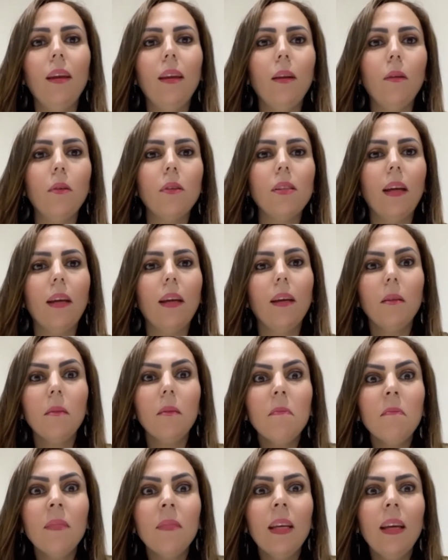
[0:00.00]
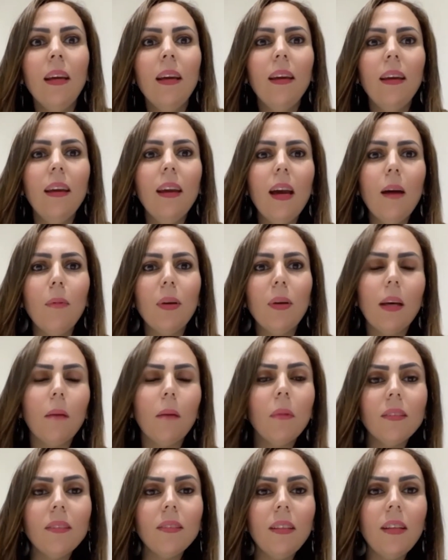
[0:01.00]
And I was like, yeah, but I'm
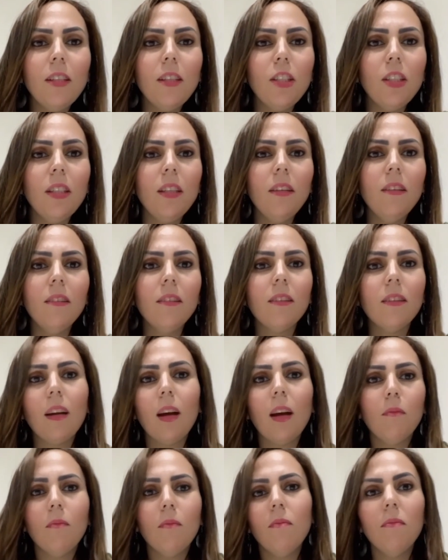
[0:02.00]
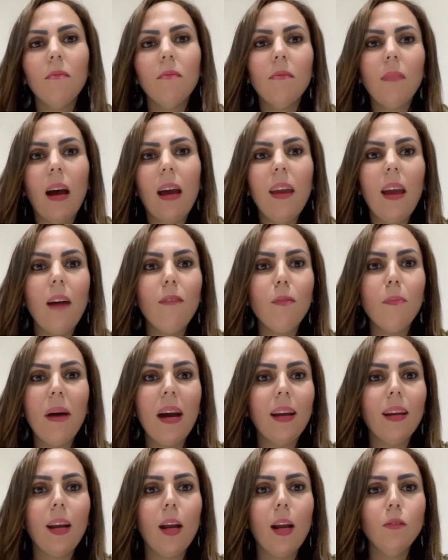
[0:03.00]
not an engineer. I have a
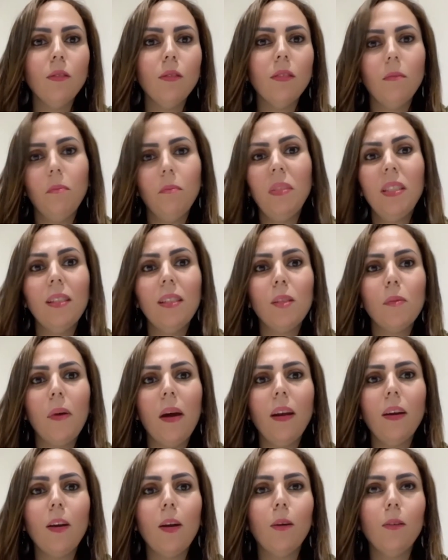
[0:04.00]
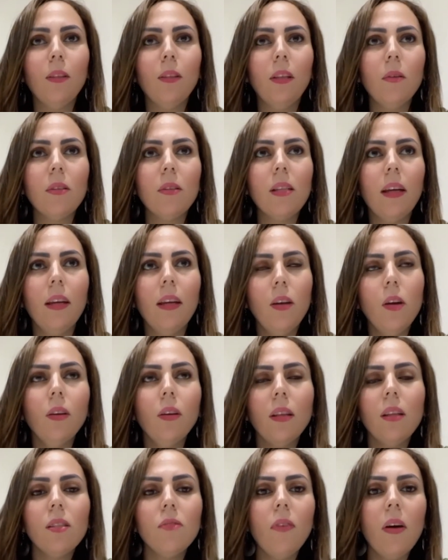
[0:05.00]
background, business background. And he was like, yeah,
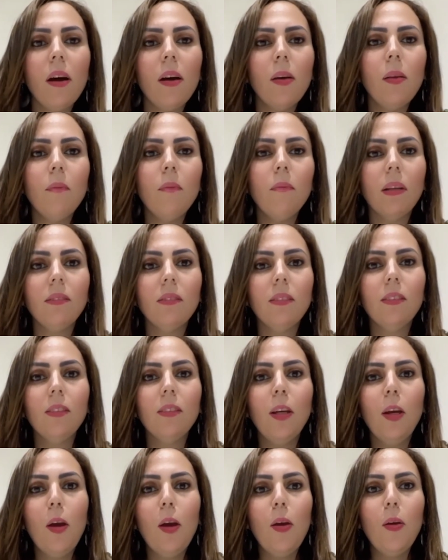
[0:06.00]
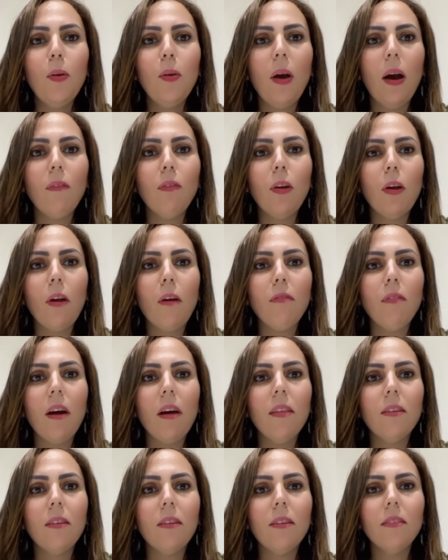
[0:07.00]
that's fine, but you have a lot of
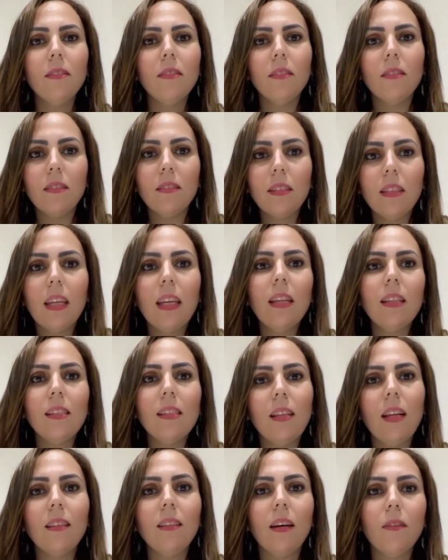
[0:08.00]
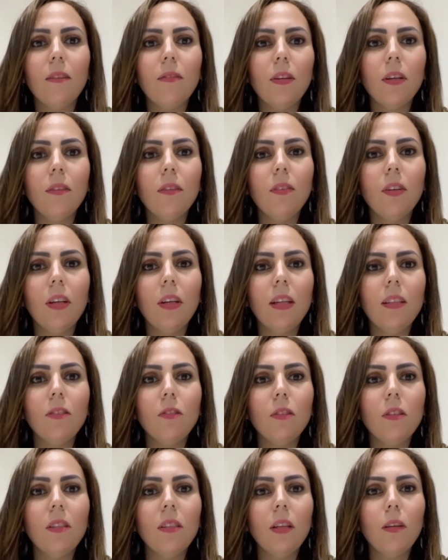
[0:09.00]
other skills that are very, very
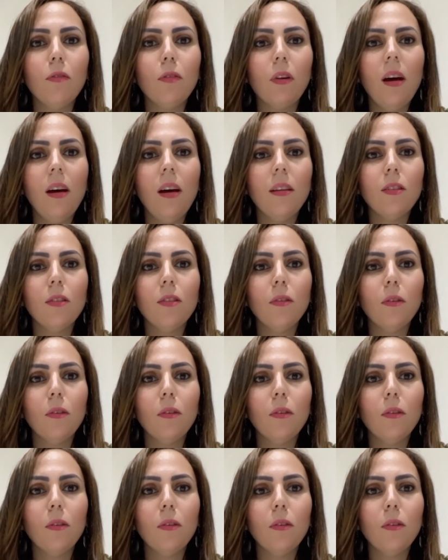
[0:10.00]
interesting for us.